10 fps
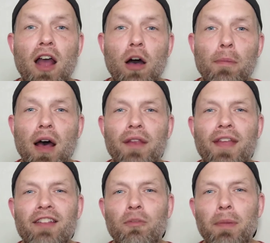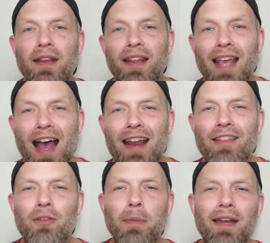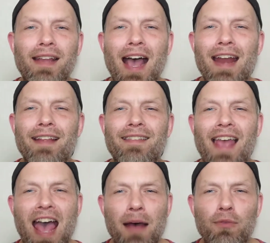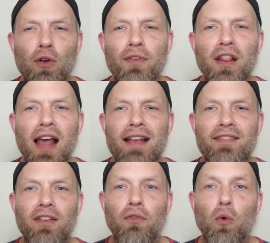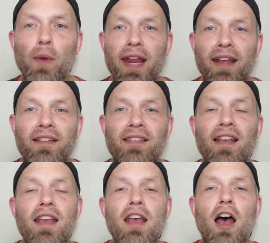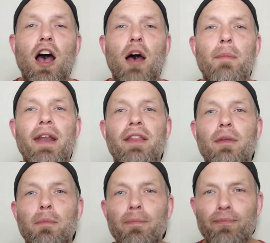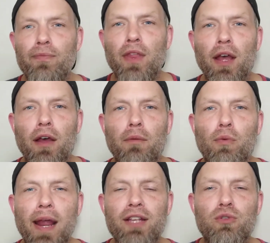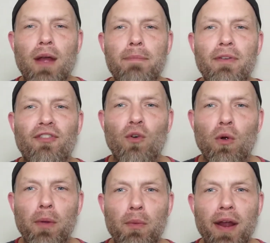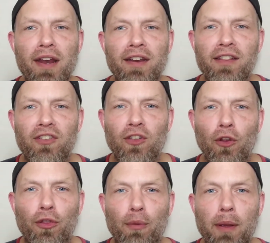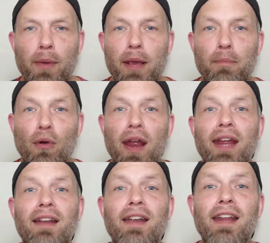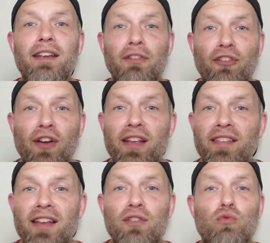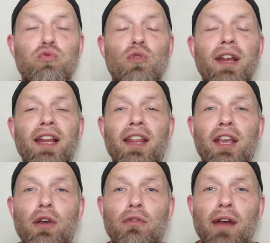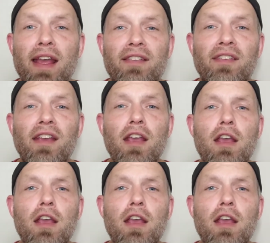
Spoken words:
Albon. That's been the guy that's been kind of tabbed over the last several weeks. And then the race right before we went into this little three-week break, Nick DeVries has a really good race